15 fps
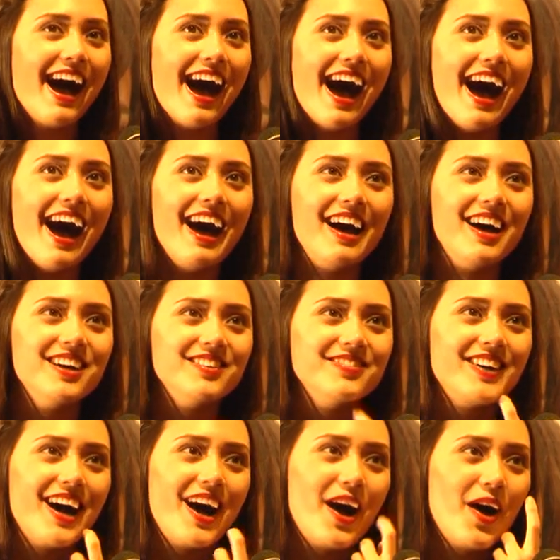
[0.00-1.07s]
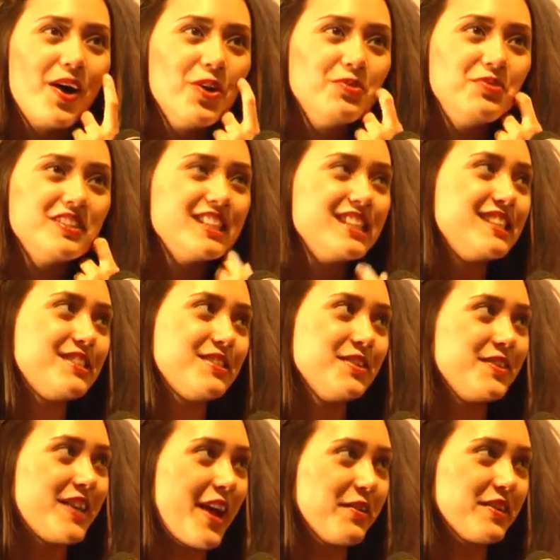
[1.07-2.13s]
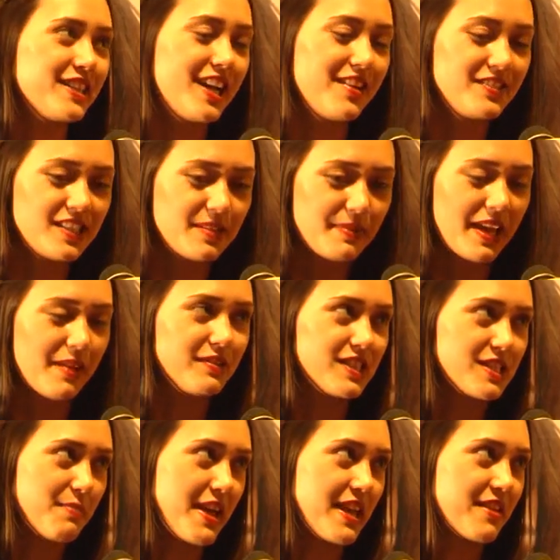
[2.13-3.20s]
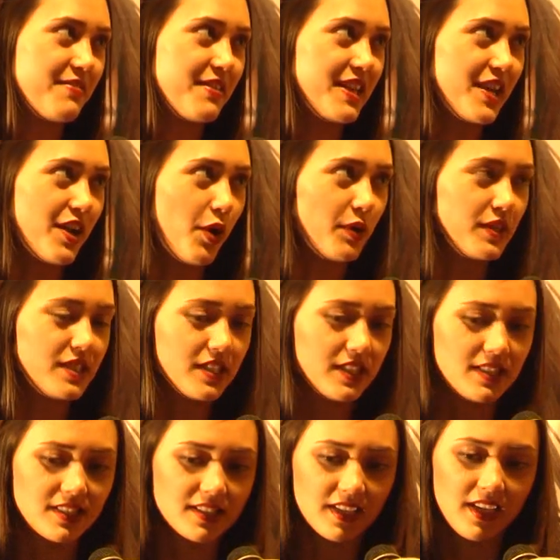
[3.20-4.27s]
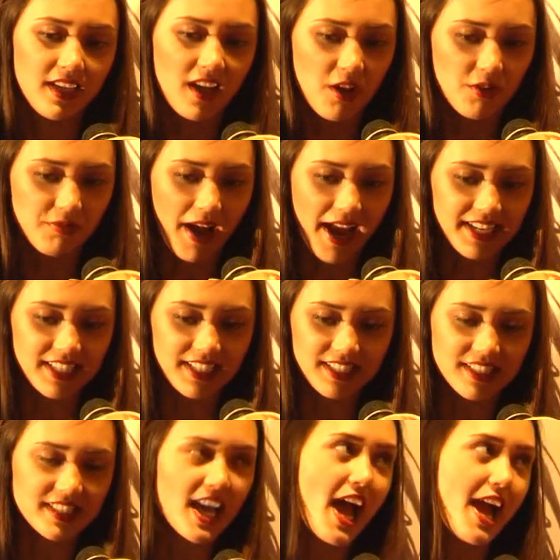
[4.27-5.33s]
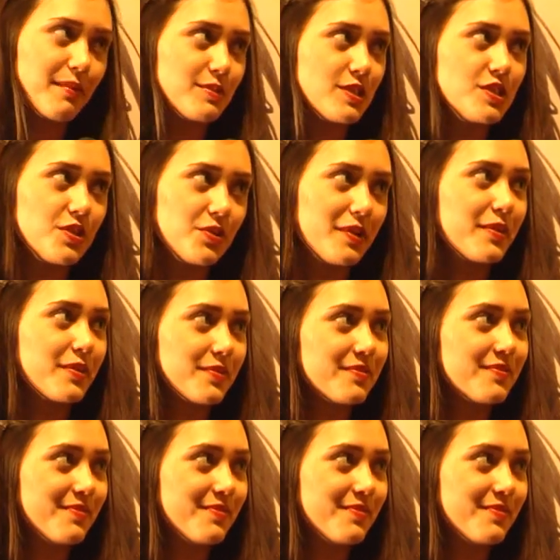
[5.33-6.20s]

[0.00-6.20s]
Hopefully soon. I would love to be able to make a video. It's just finding the time to do it.